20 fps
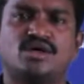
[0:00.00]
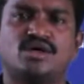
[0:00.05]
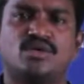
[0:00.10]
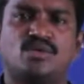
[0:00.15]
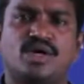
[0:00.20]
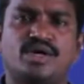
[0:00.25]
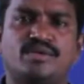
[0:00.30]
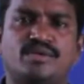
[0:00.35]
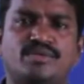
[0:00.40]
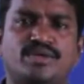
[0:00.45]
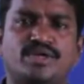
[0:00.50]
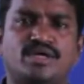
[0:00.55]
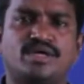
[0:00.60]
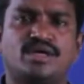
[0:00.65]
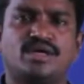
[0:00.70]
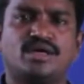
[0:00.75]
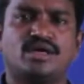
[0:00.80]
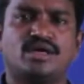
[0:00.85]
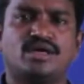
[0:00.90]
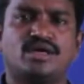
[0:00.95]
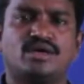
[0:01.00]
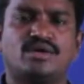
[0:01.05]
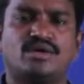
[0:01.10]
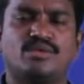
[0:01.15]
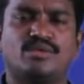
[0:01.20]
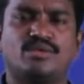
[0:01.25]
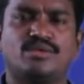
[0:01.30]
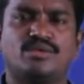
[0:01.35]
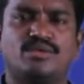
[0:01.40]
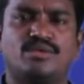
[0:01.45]
what we
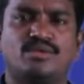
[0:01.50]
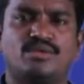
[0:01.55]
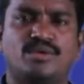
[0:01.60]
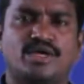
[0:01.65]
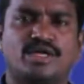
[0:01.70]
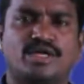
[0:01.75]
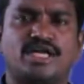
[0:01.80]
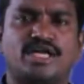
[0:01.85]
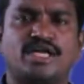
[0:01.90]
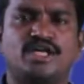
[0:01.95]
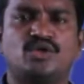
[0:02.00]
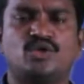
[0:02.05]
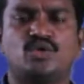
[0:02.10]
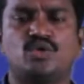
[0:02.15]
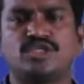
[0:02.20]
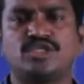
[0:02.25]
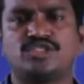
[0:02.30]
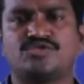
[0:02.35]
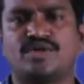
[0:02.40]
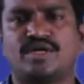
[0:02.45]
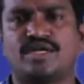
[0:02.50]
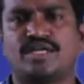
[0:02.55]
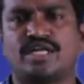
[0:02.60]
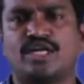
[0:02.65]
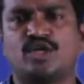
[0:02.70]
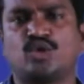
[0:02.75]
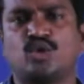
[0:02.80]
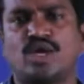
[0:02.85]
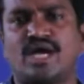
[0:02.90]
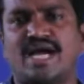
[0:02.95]
are trying to do is we are
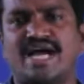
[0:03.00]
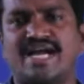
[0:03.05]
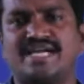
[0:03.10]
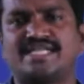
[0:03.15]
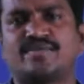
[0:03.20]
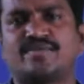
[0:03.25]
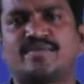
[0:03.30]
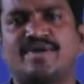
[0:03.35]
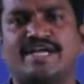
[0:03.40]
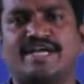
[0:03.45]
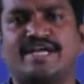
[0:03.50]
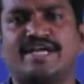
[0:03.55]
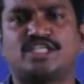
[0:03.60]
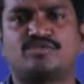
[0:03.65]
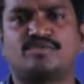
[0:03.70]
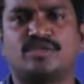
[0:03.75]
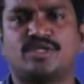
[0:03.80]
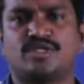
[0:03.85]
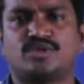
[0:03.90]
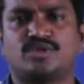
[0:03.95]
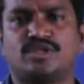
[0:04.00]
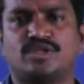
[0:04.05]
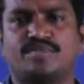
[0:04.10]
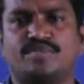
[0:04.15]
trying to add some enhancement to the